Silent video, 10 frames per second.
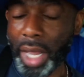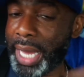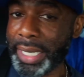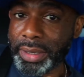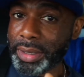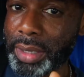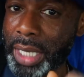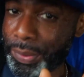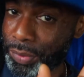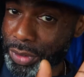And
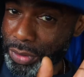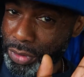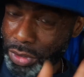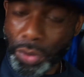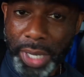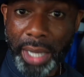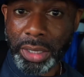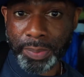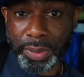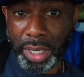it was so
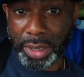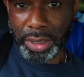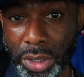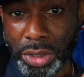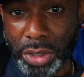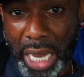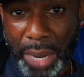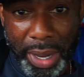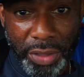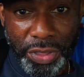counterproductive to
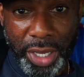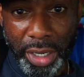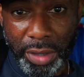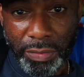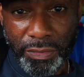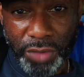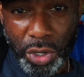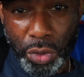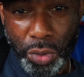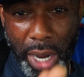how I think,
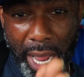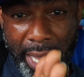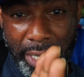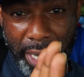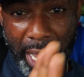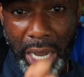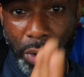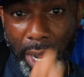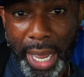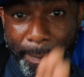feel, and
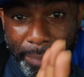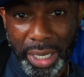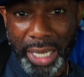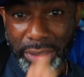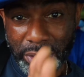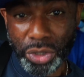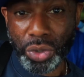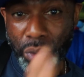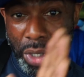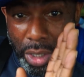how I plan
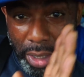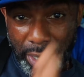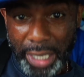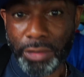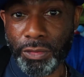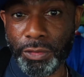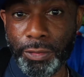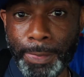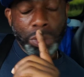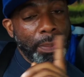to live.
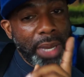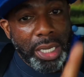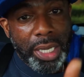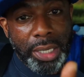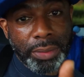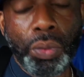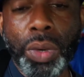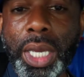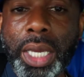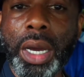But again,
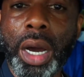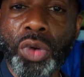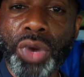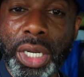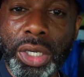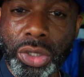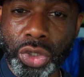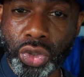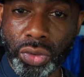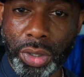we are in
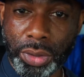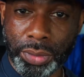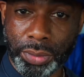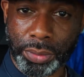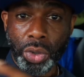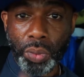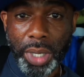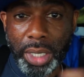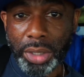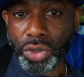control.
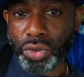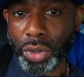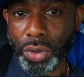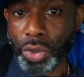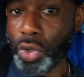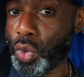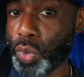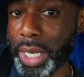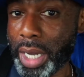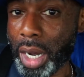We control who
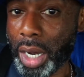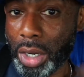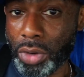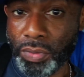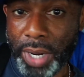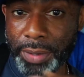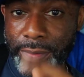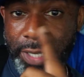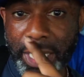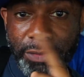we are
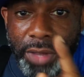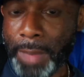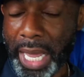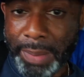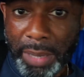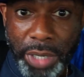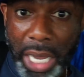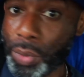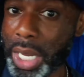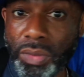around. And the people
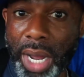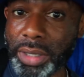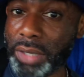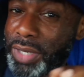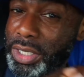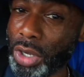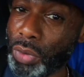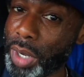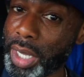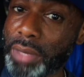that we are around, if it's
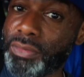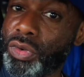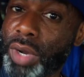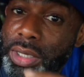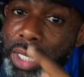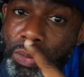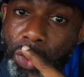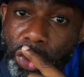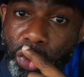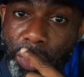not working for us, then
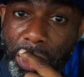what do?